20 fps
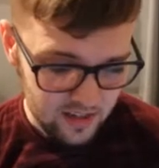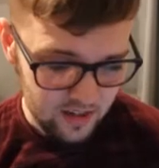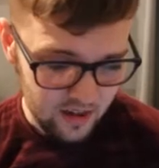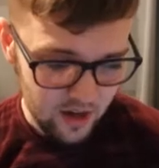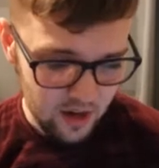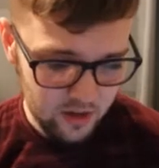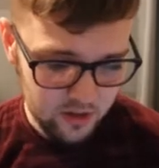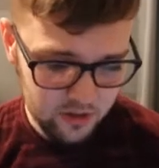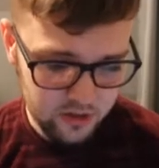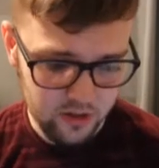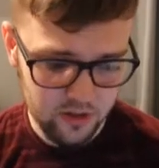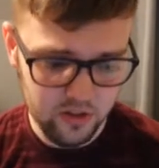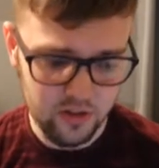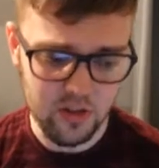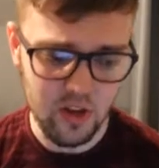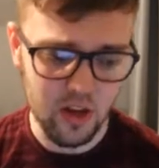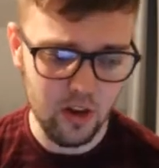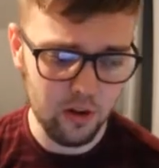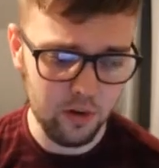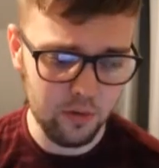Hearts did
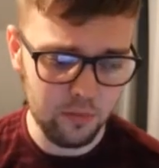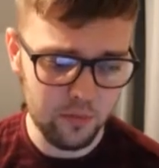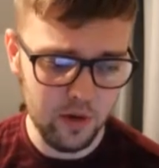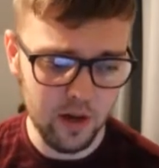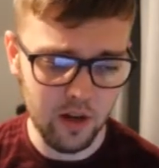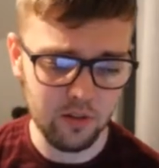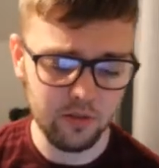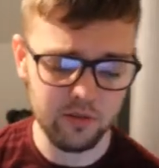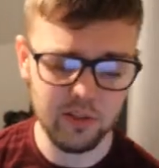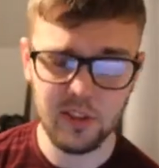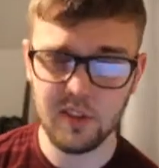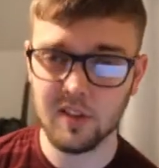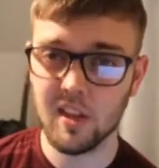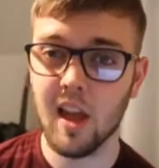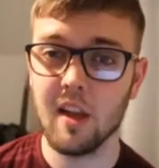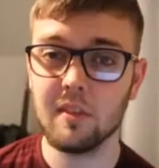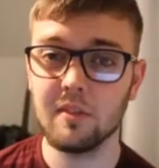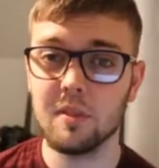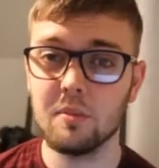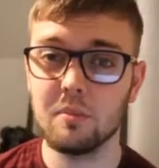start off well, first
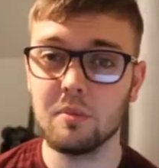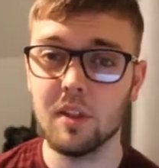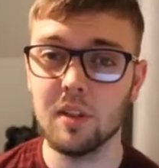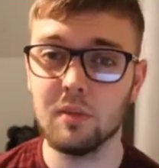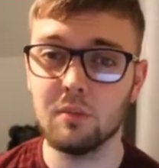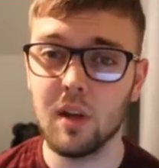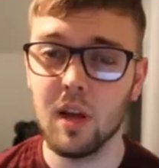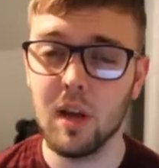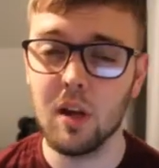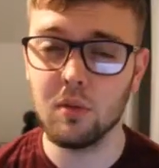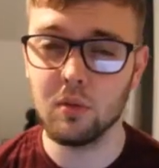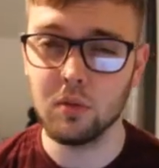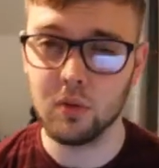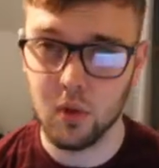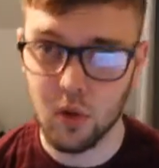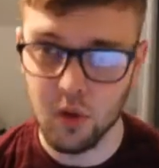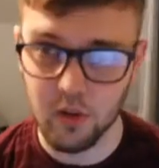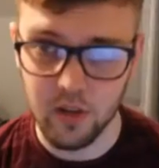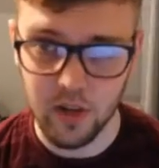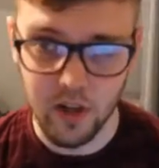half they played well,
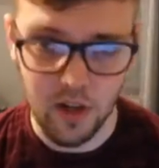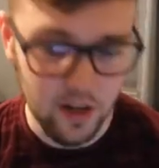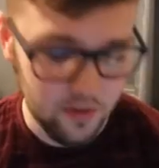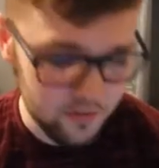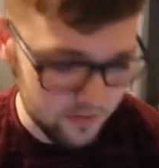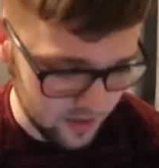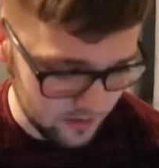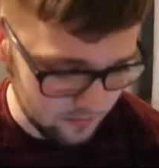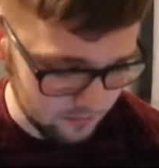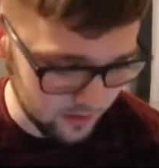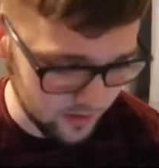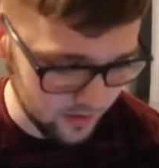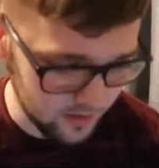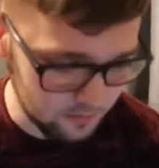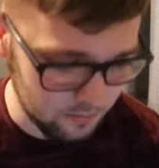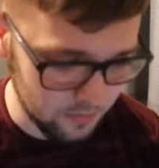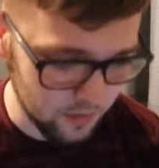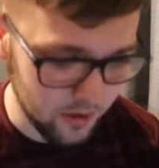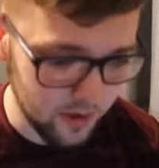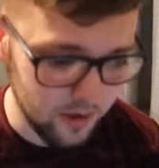got their half-time lead,
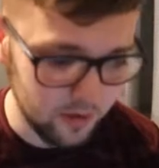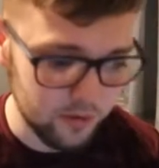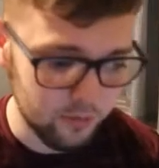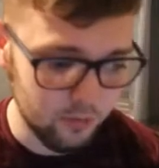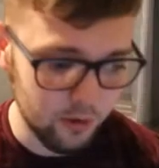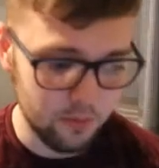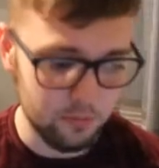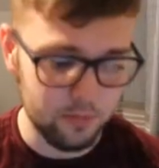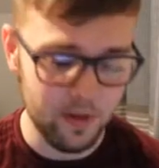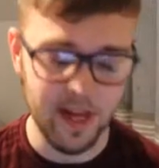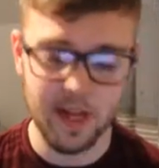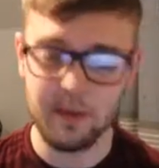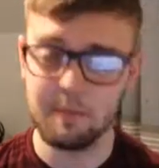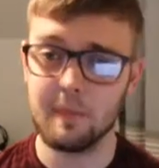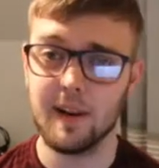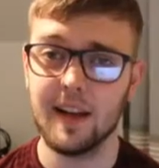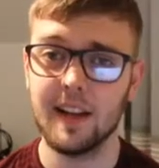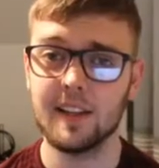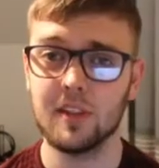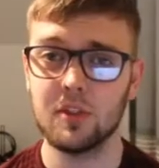but were pegged
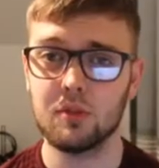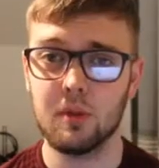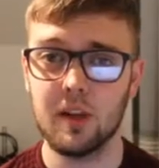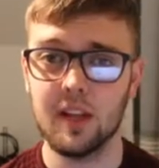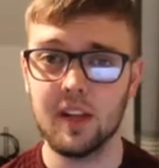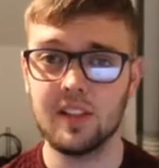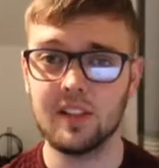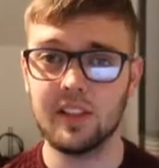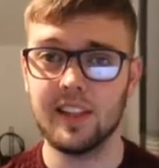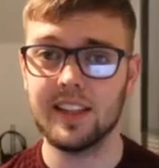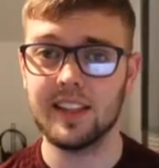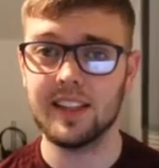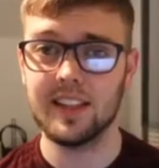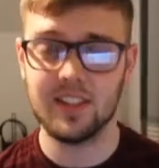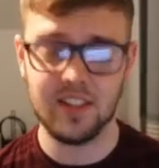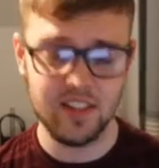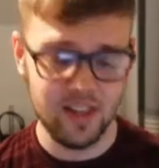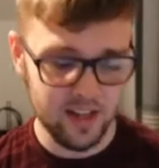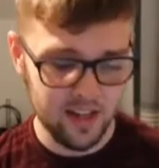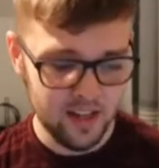back twice like I
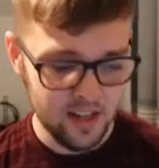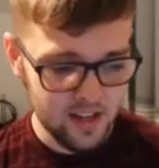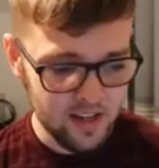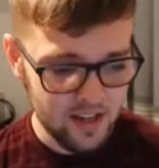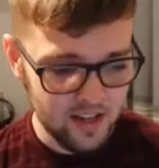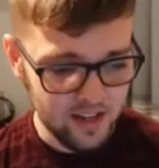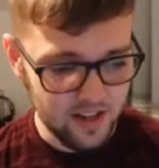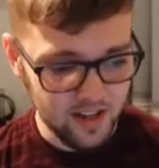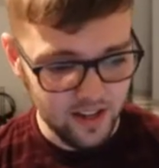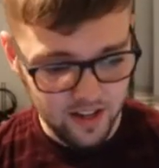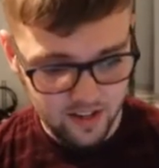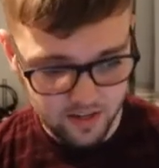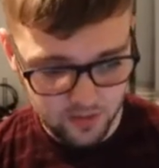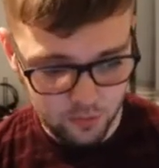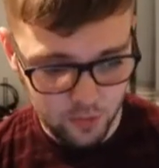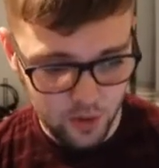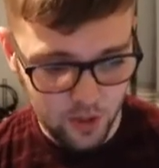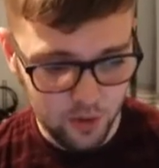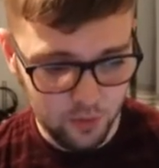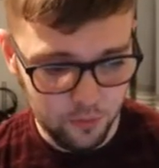say, and
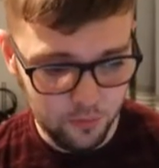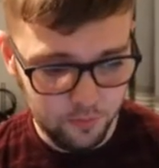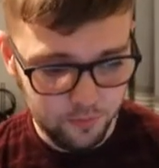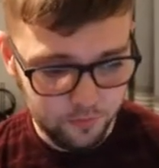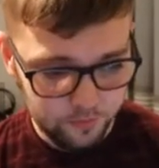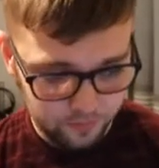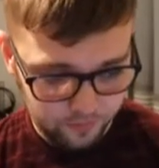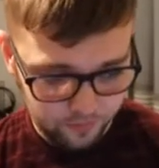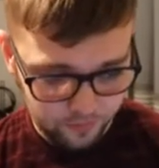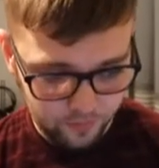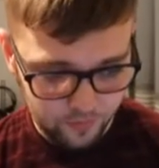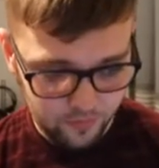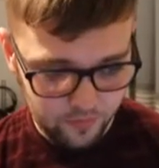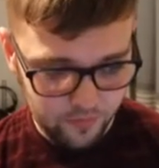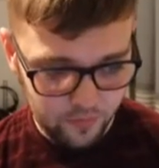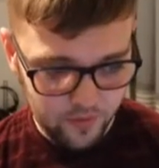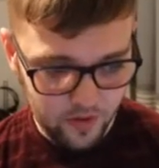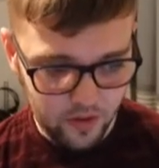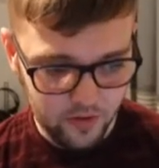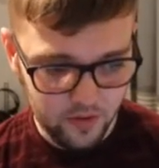well,
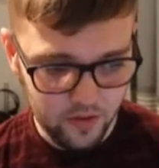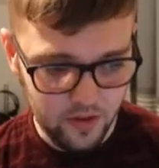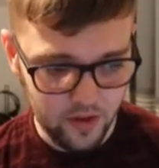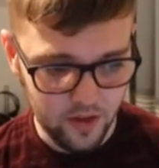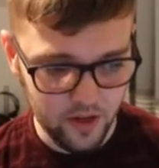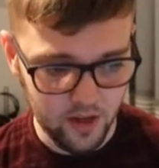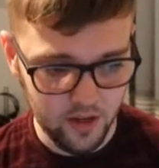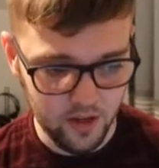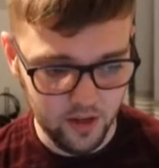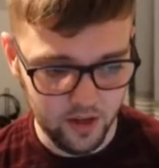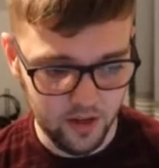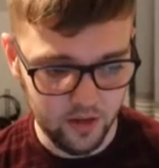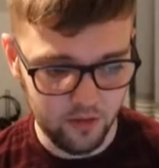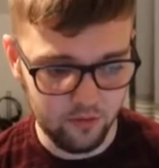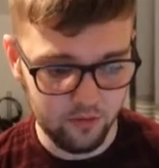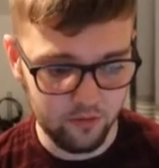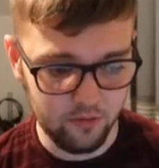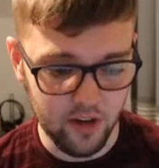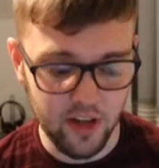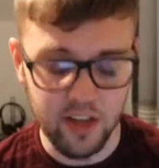
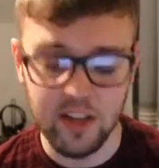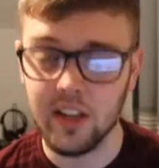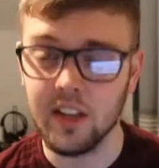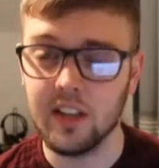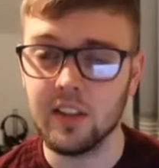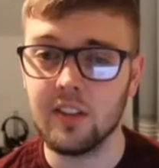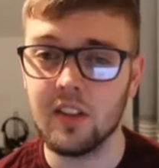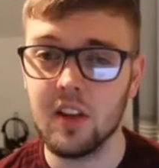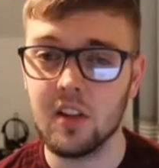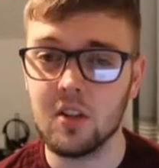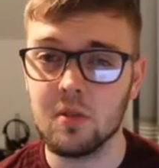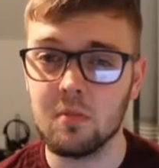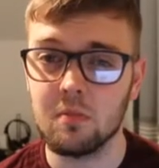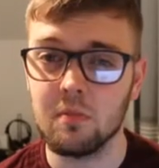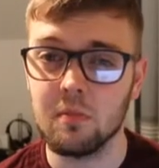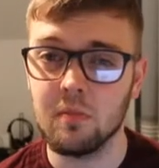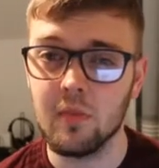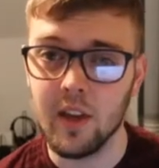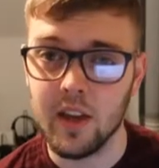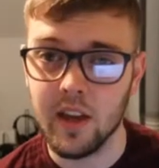very
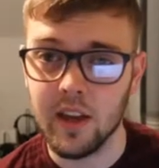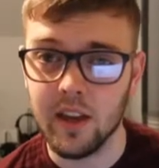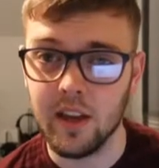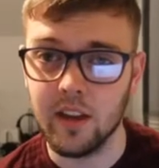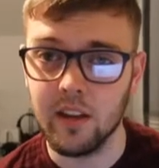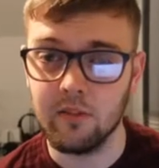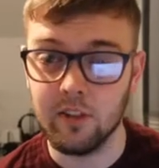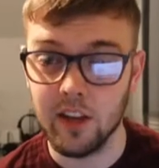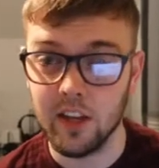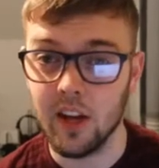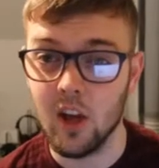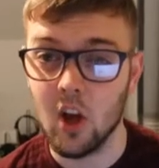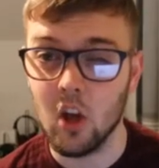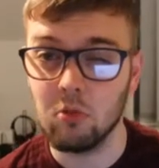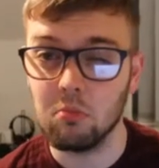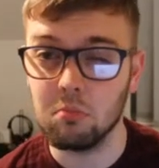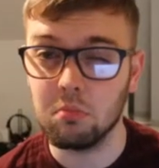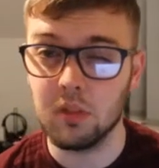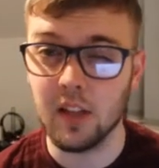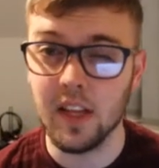
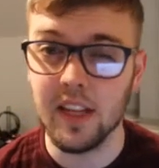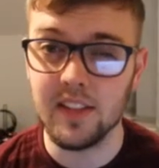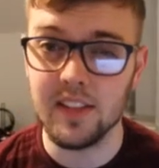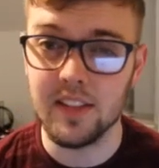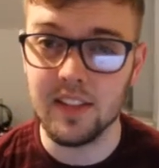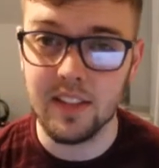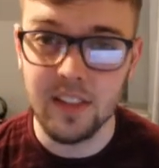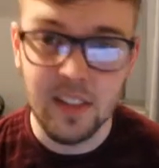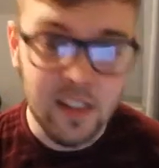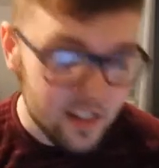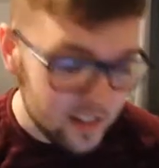unpleasant